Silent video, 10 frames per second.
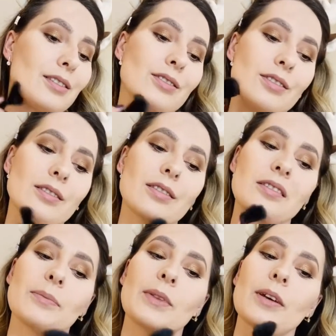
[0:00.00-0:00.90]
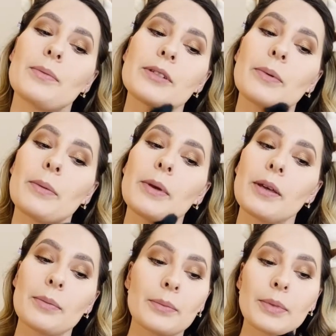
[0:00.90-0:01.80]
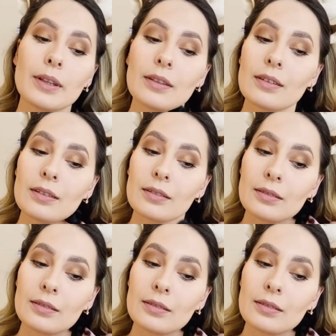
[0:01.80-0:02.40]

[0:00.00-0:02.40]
Just sometimes maybe, but